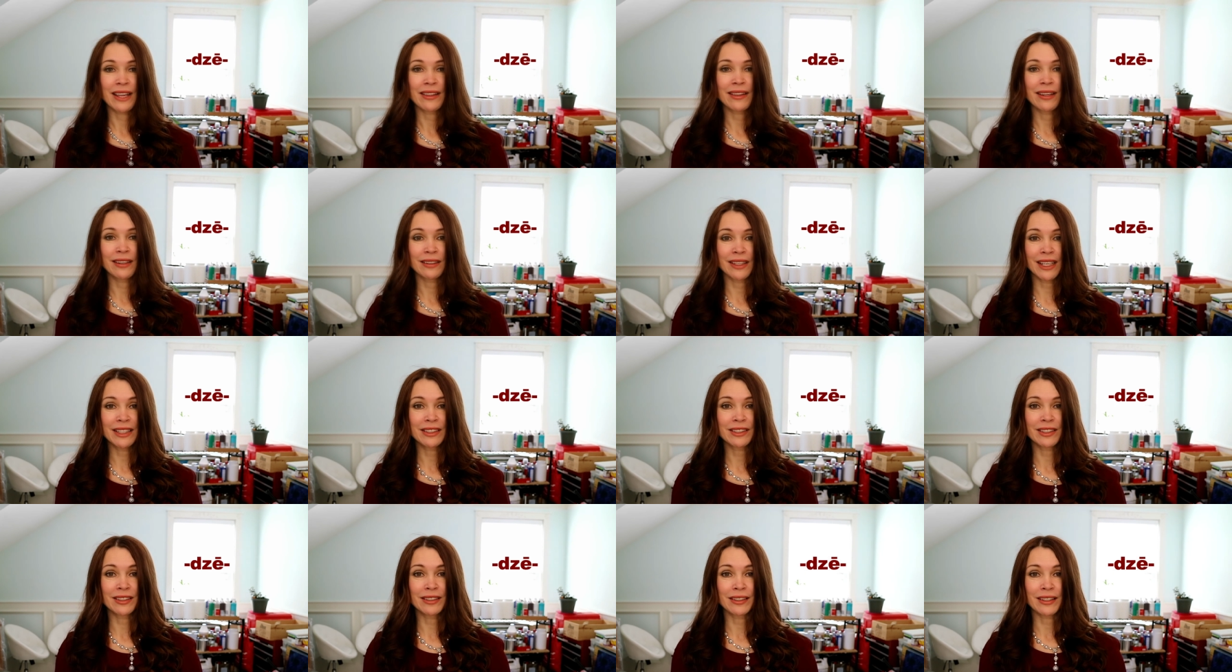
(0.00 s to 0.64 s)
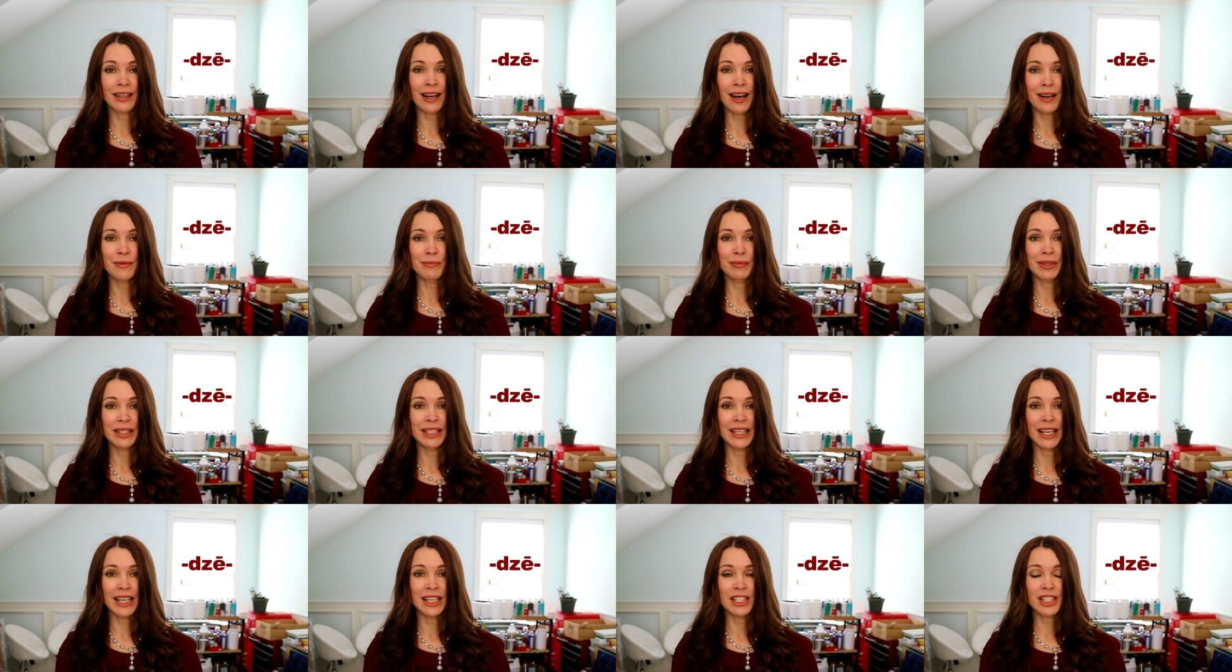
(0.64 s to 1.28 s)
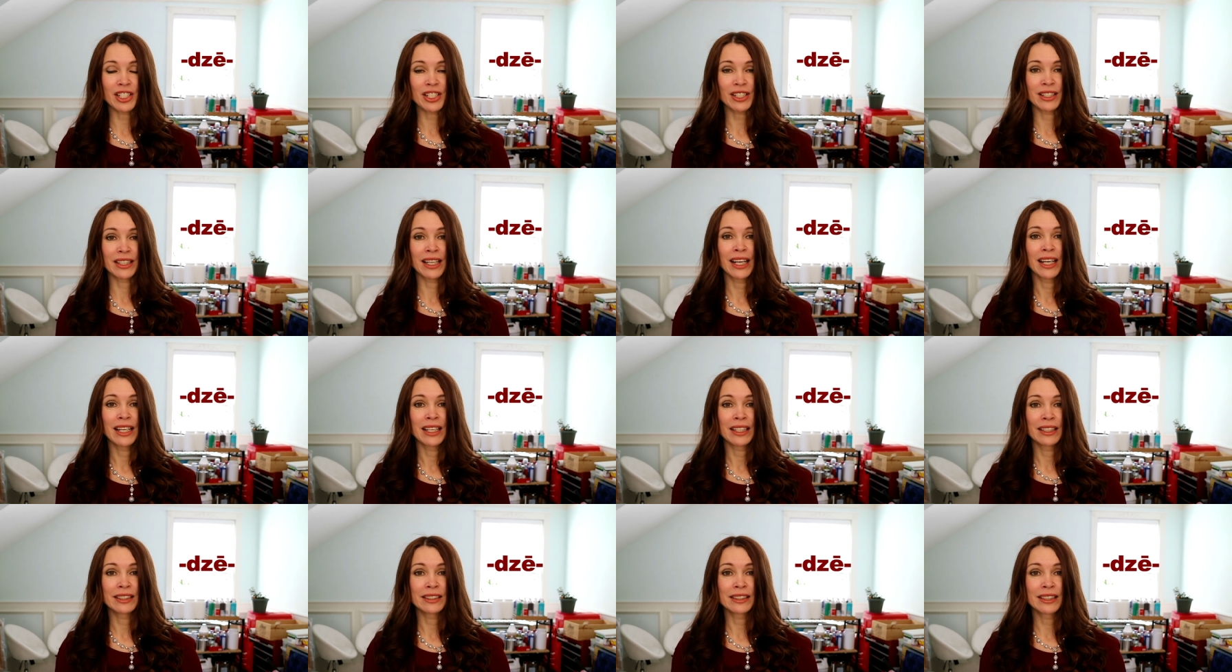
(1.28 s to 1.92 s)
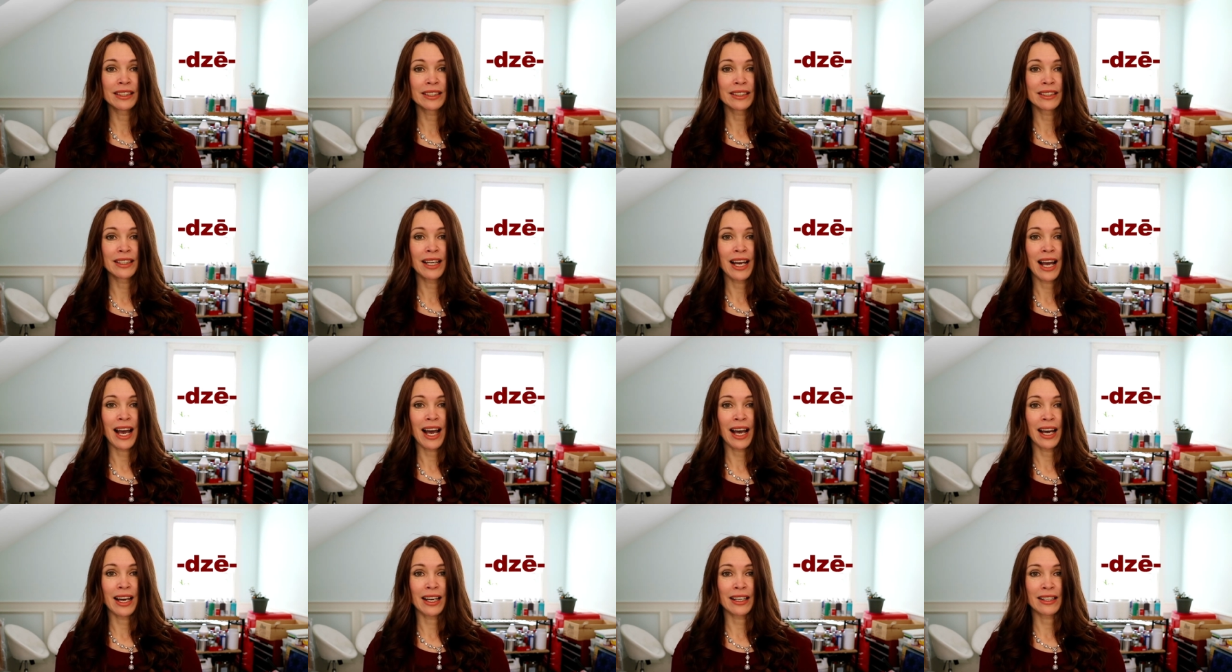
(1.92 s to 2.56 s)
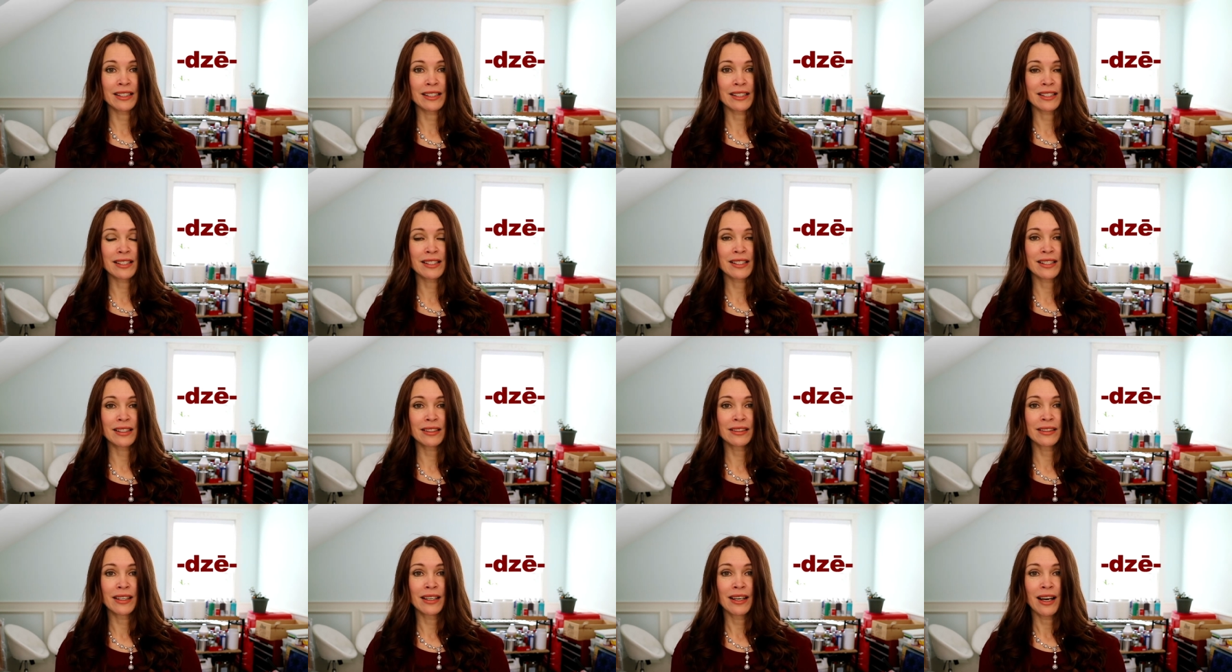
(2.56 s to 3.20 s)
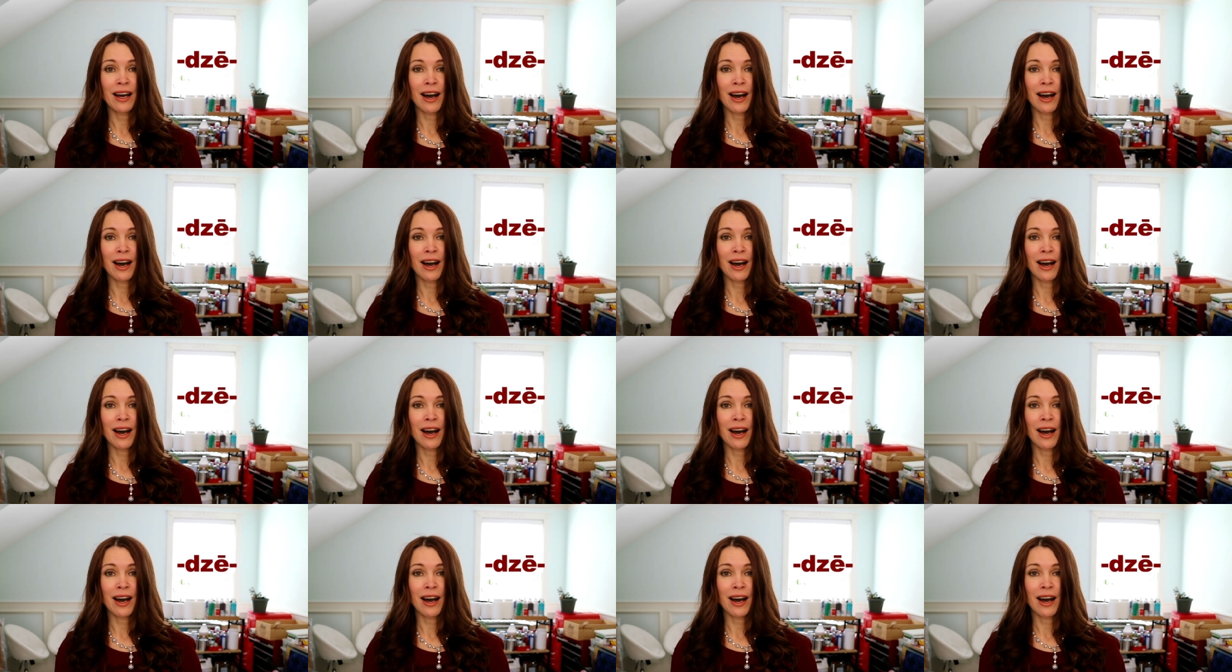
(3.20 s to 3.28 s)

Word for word: The letter combination d and z